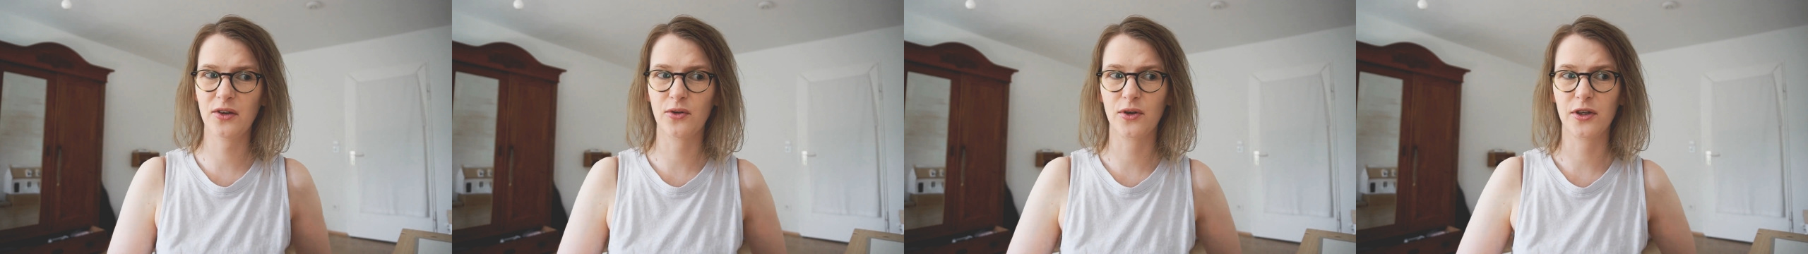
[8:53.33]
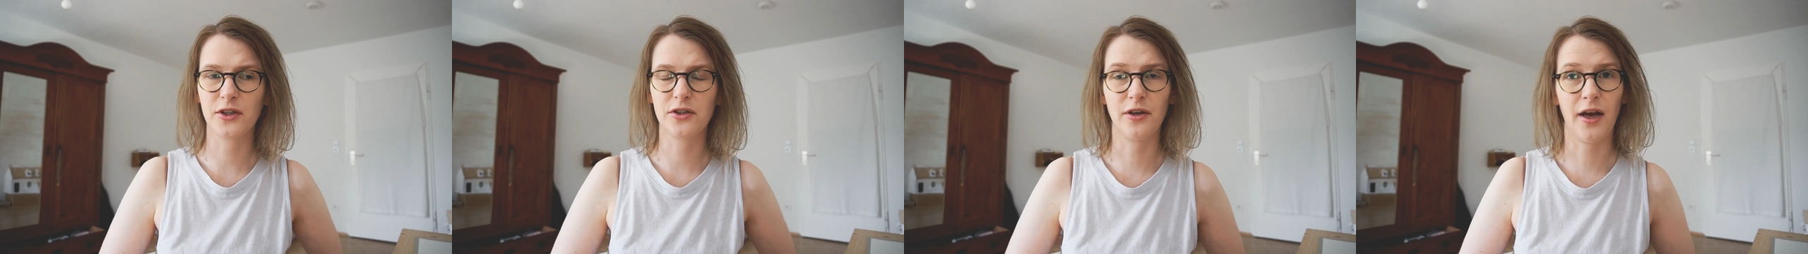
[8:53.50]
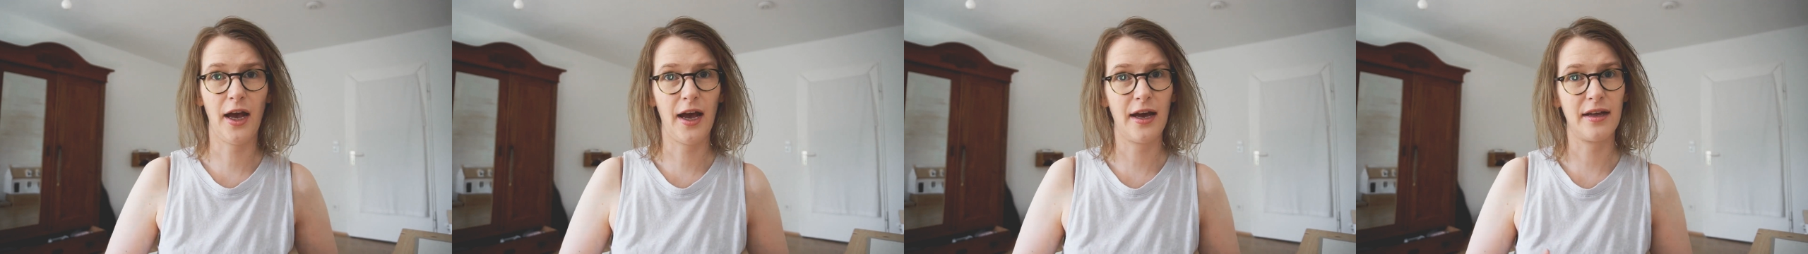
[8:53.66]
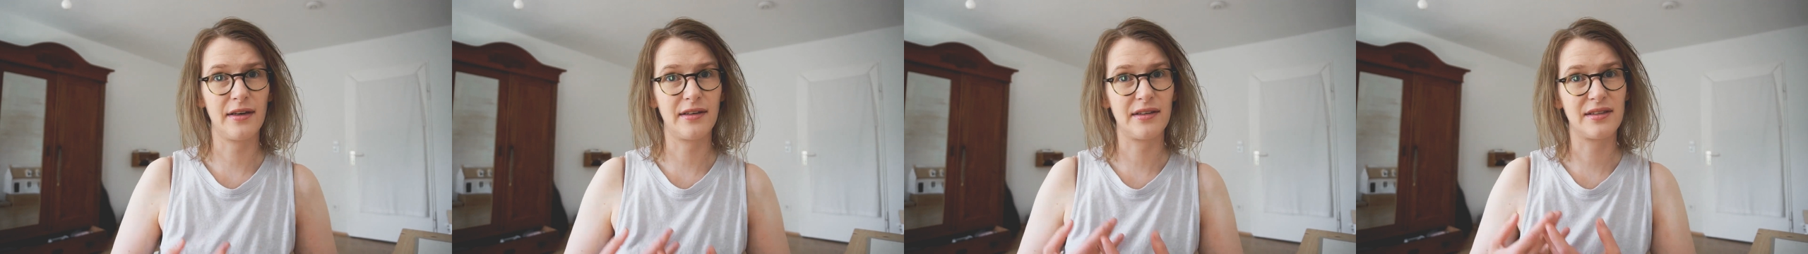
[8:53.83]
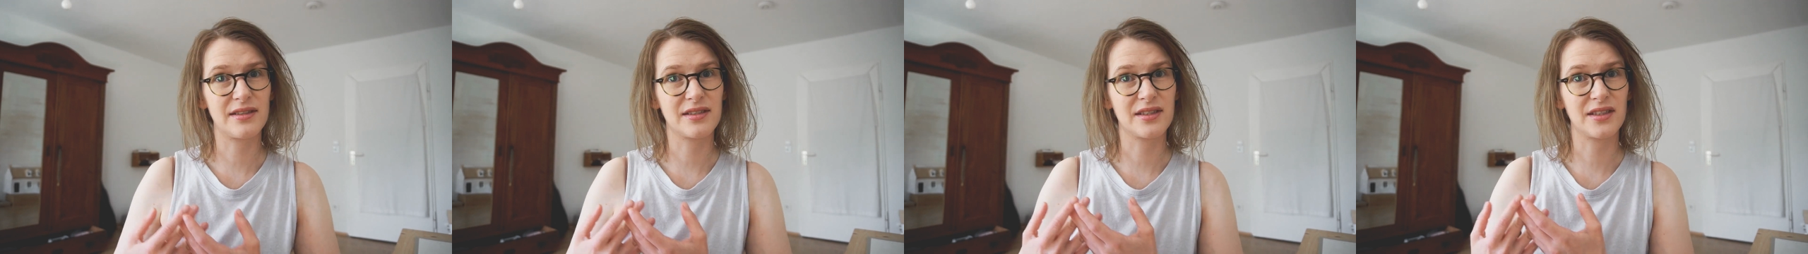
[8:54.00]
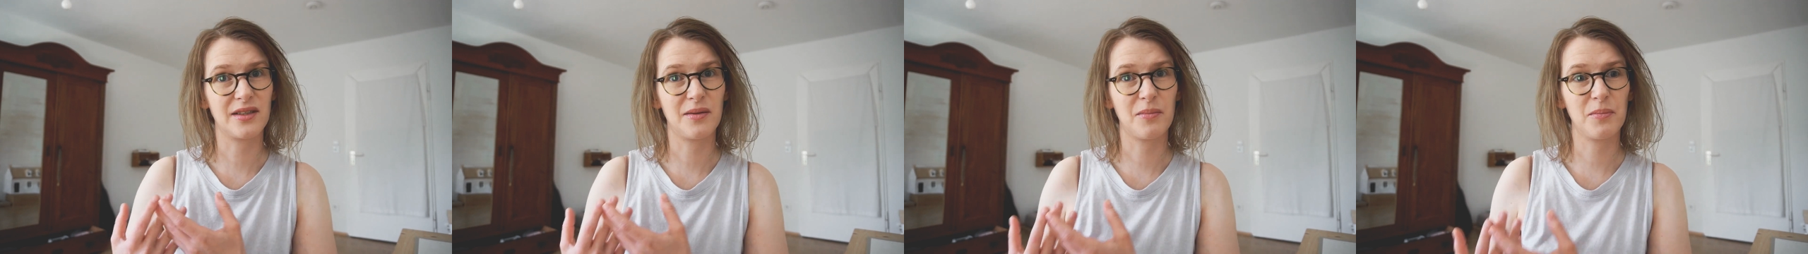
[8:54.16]
or to hand
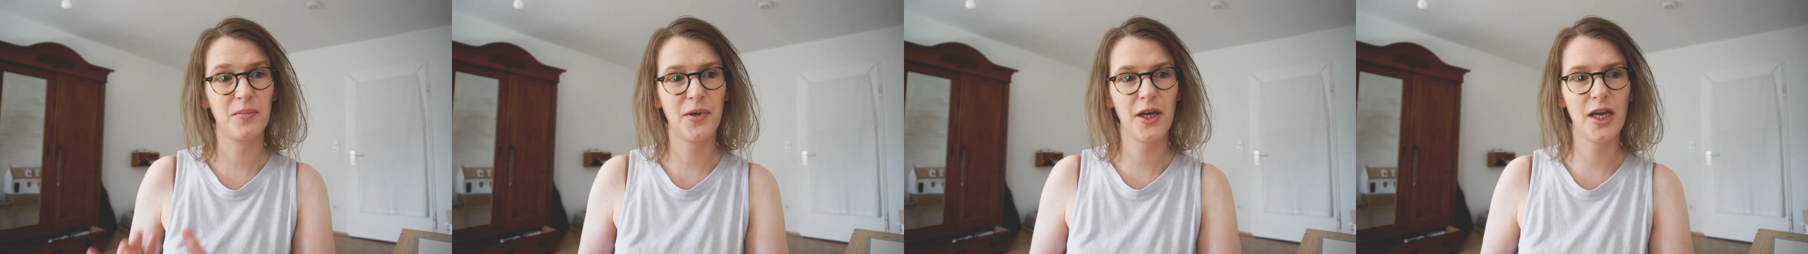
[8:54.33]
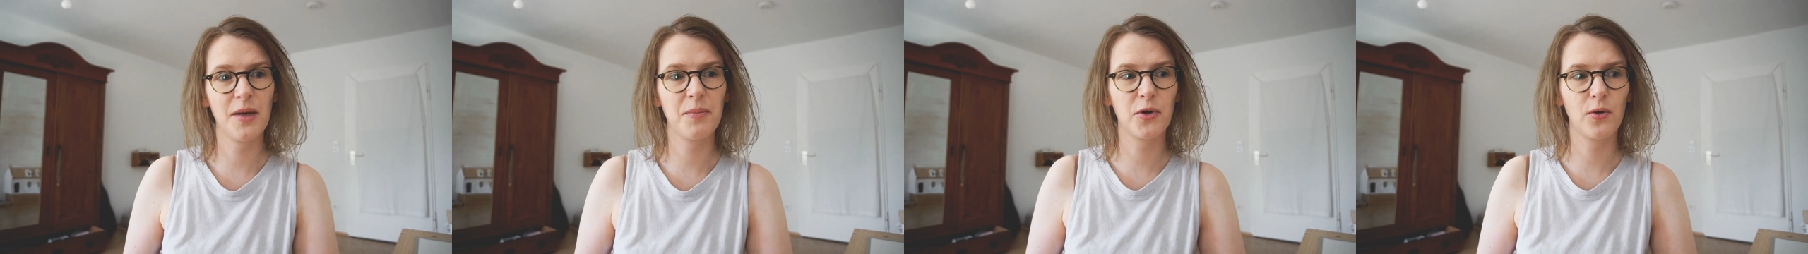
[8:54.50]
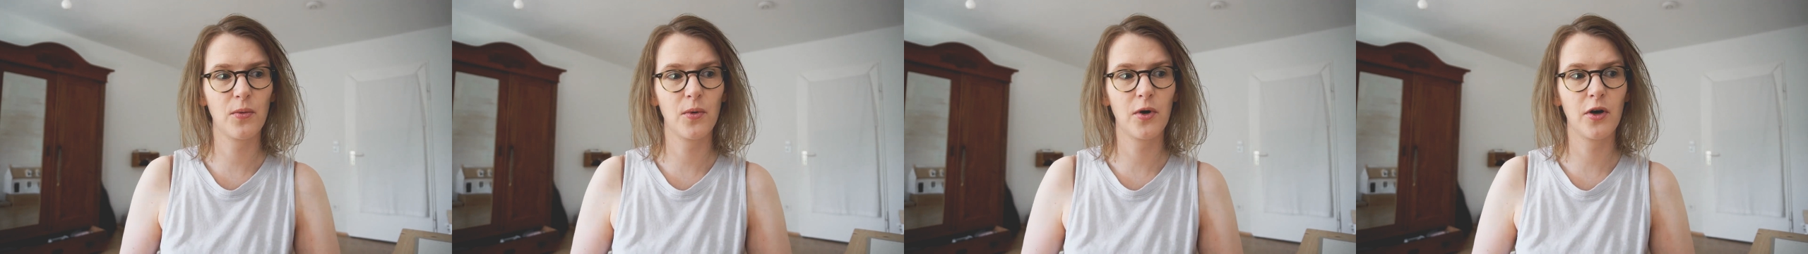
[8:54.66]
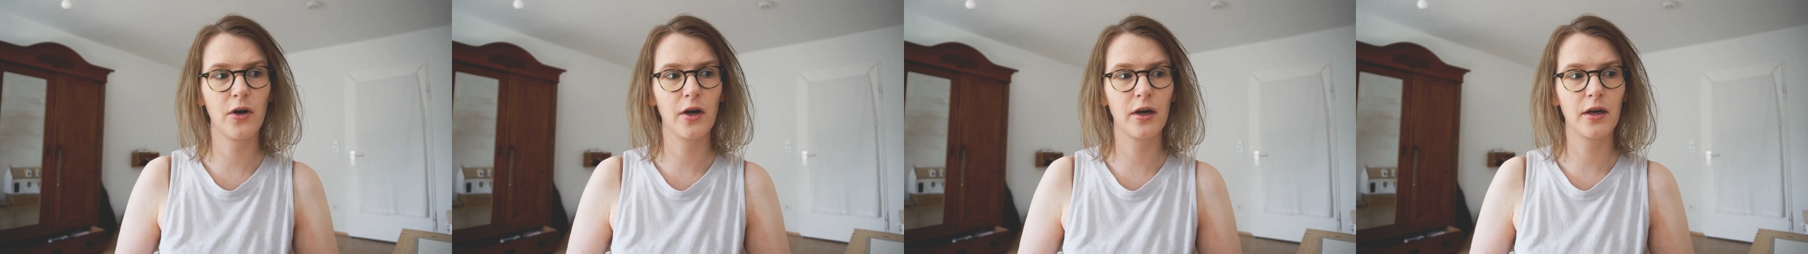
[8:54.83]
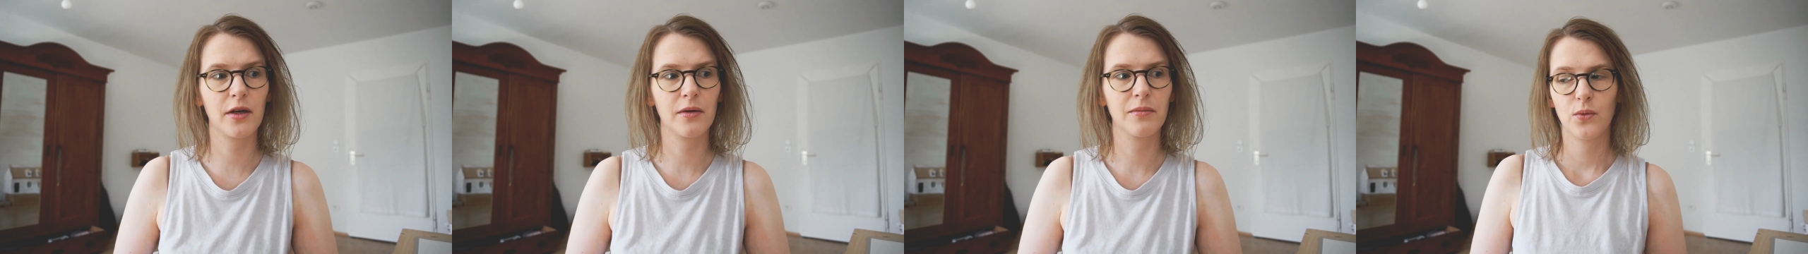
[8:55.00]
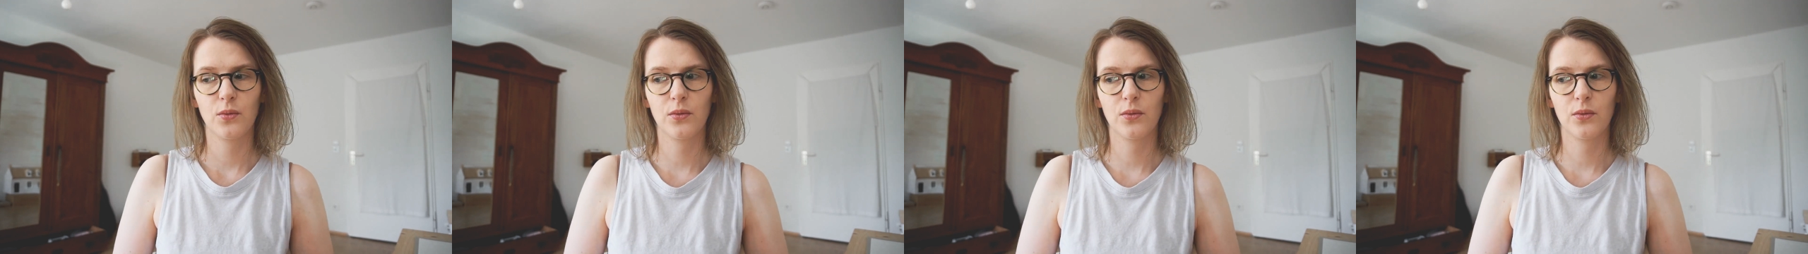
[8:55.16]
in some paperwork.